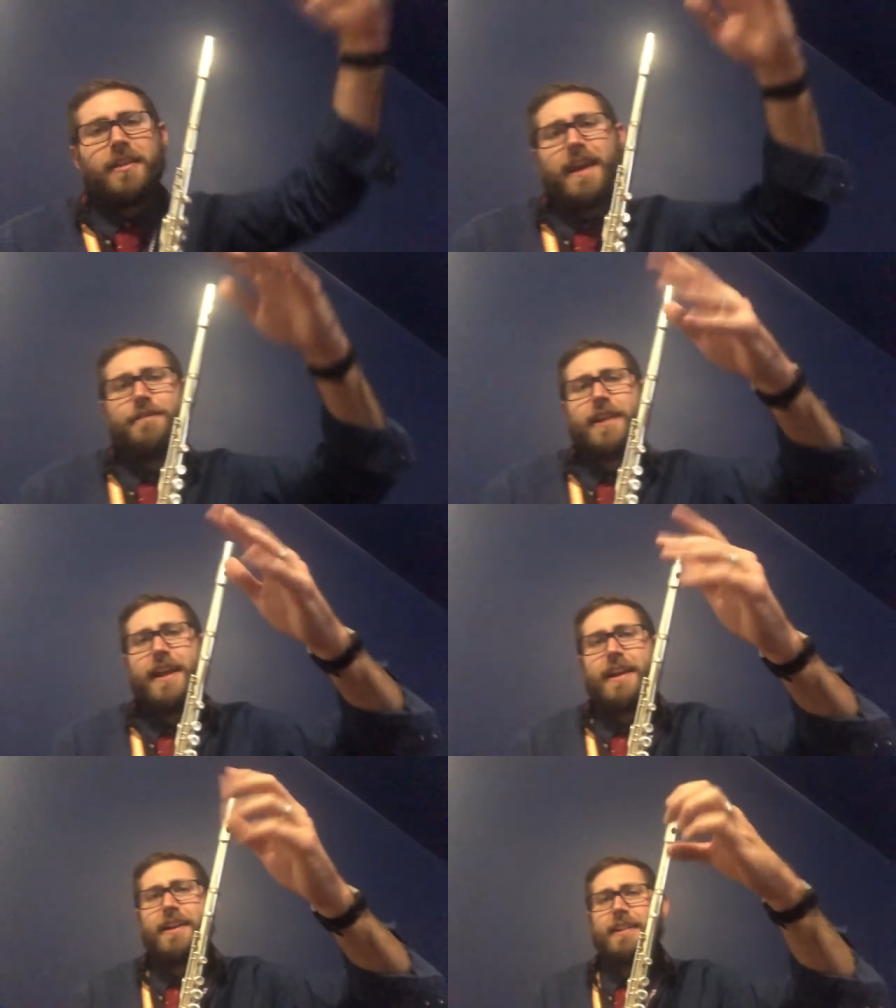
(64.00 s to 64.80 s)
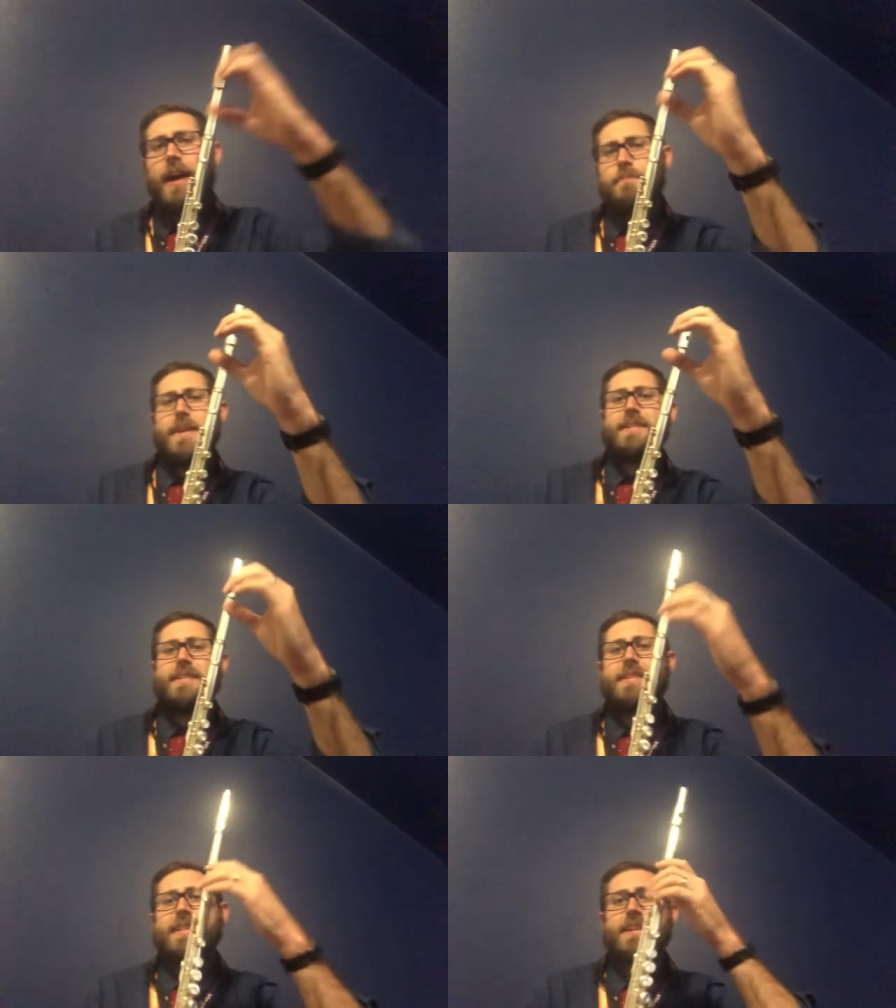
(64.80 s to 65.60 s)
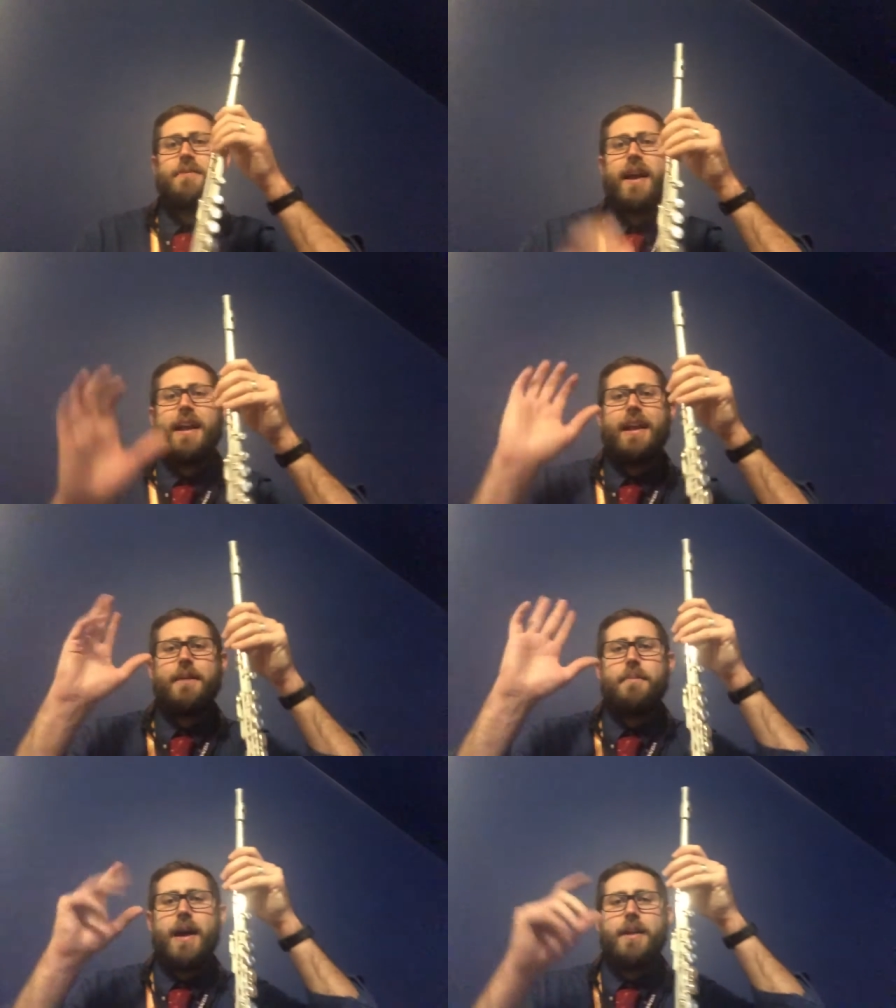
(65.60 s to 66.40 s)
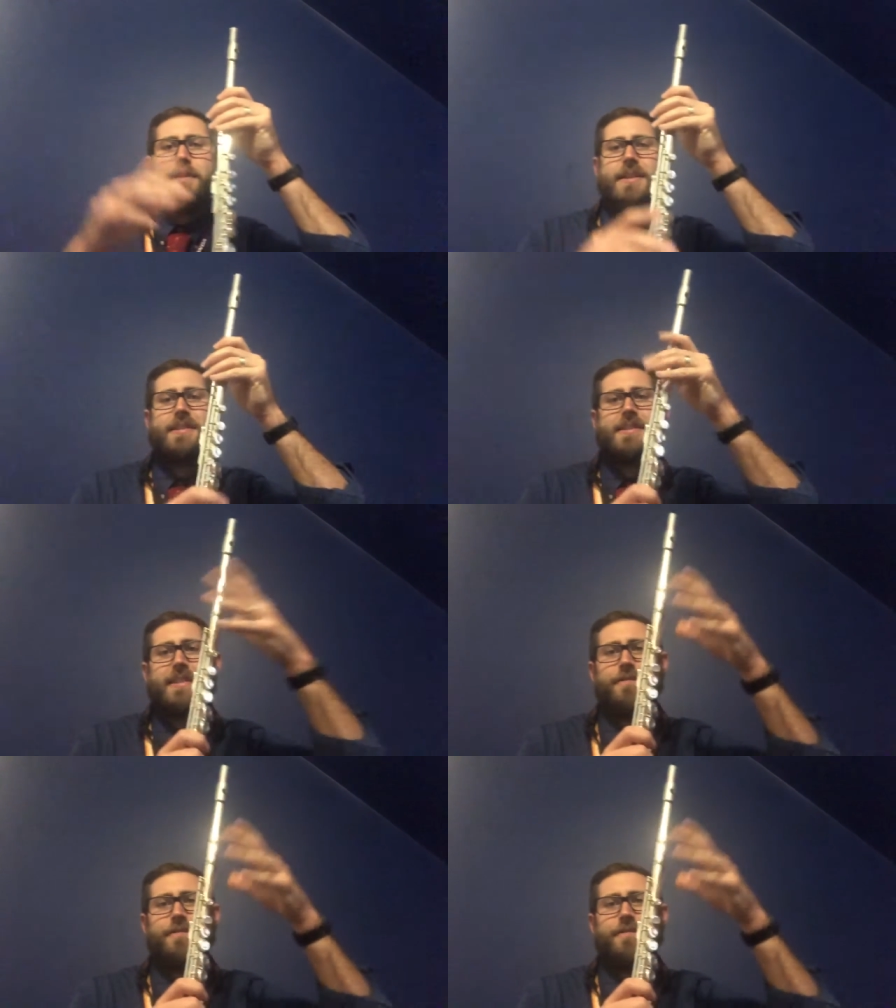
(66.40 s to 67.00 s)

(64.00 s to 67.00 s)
left hand on top makes the C, right hand on bottom makes the C.